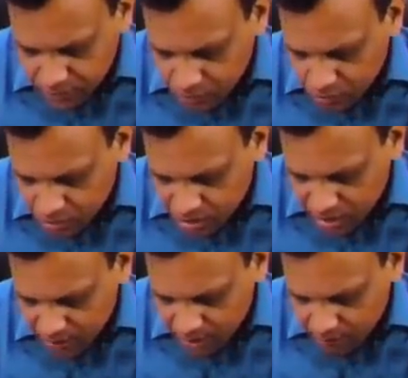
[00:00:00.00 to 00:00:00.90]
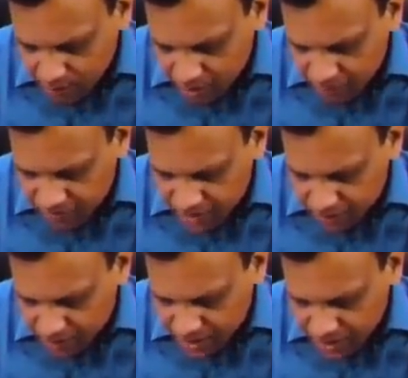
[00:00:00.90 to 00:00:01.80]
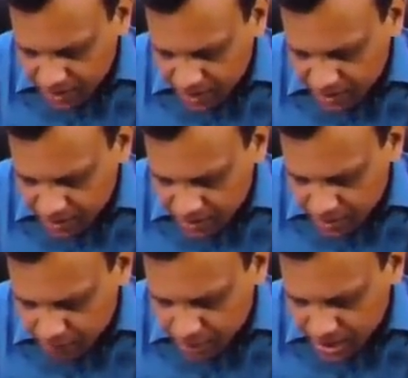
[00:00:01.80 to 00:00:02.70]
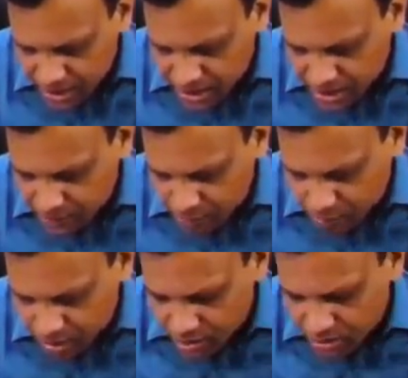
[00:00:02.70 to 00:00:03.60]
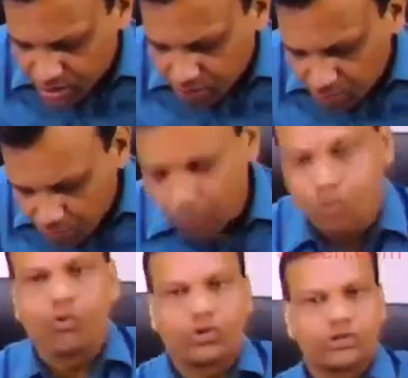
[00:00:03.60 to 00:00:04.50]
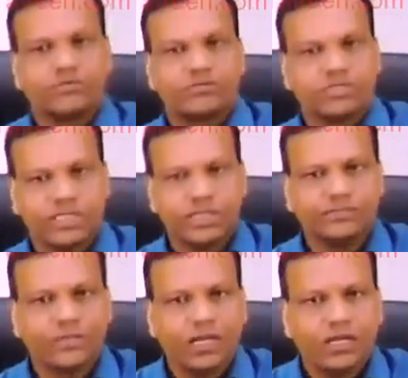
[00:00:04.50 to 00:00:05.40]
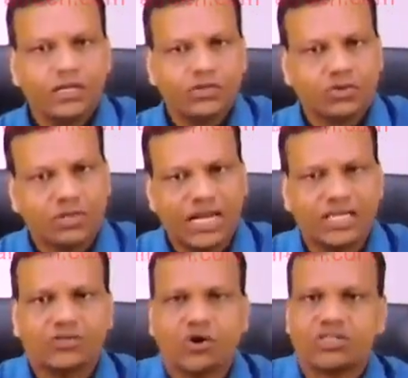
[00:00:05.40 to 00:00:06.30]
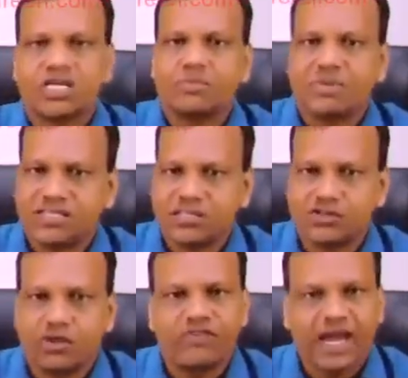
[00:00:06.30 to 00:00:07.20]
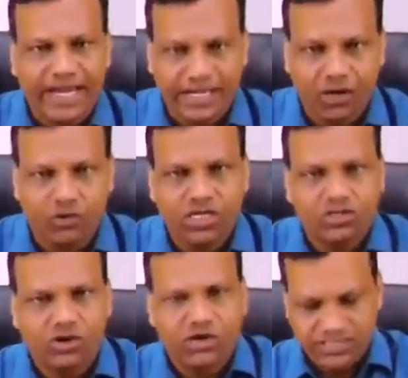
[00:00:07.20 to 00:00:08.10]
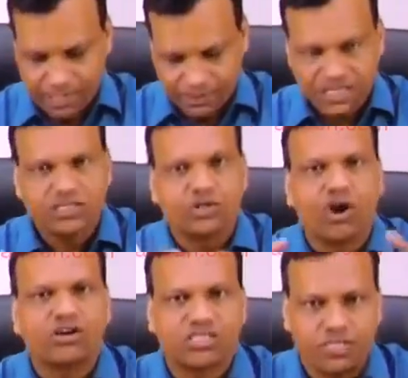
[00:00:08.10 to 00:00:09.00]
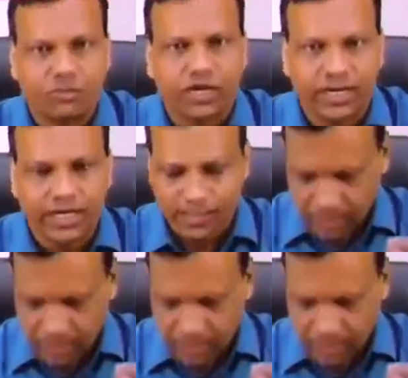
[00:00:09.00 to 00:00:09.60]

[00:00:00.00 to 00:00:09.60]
So same number of receptors can stimulate the G proteins more. Okay? So that is constant presence of antagonist or receptor is not stimulated.